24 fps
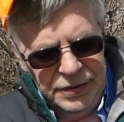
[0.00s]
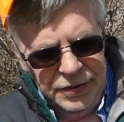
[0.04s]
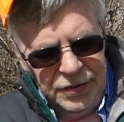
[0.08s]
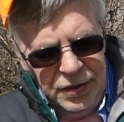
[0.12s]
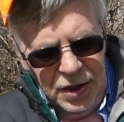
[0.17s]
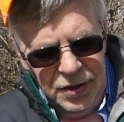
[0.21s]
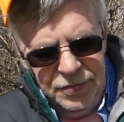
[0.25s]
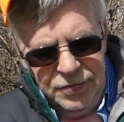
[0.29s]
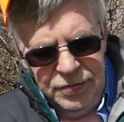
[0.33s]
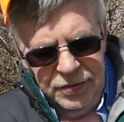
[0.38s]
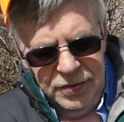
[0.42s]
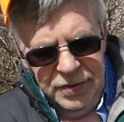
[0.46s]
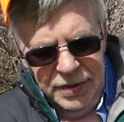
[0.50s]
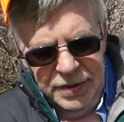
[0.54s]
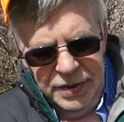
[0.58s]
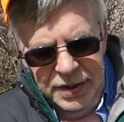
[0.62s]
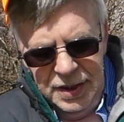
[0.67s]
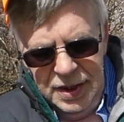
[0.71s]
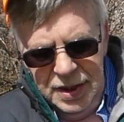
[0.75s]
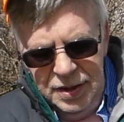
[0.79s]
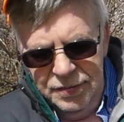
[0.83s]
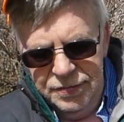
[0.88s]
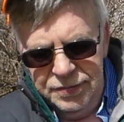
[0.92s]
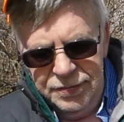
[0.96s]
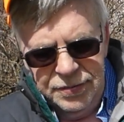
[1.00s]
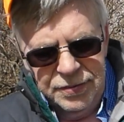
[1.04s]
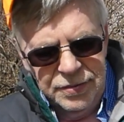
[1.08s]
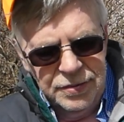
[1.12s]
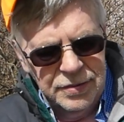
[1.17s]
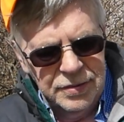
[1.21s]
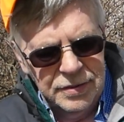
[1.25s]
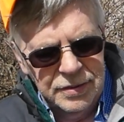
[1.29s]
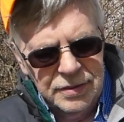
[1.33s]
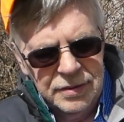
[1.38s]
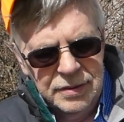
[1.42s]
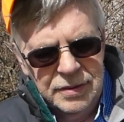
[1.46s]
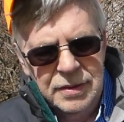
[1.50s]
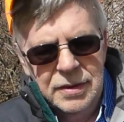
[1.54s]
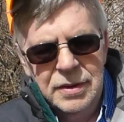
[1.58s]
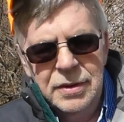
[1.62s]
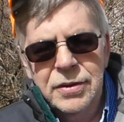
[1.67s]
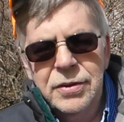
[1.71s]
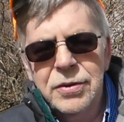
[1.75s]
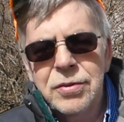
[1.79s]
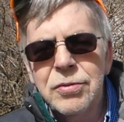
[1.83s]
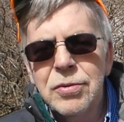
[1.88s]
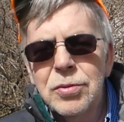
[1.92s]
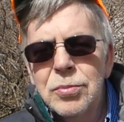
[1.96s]
thoughtful enough
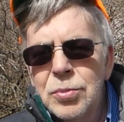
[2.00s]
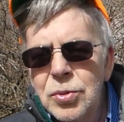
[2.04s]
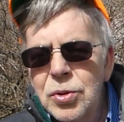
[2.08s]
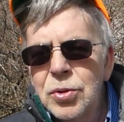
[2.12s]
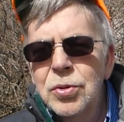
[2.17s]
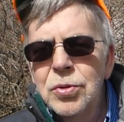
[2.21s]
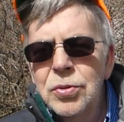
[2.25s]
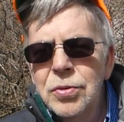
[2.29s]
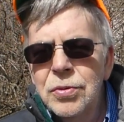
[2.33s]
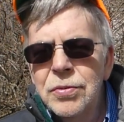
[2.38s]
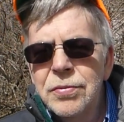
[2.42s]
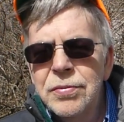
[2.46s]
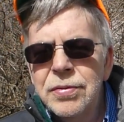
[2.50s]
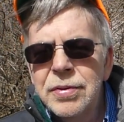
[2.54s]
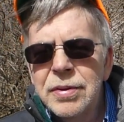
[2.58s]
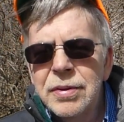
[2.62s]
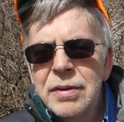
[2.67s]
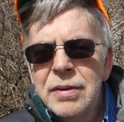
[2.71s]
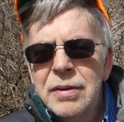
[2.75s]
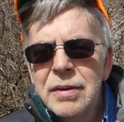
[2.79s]
to remove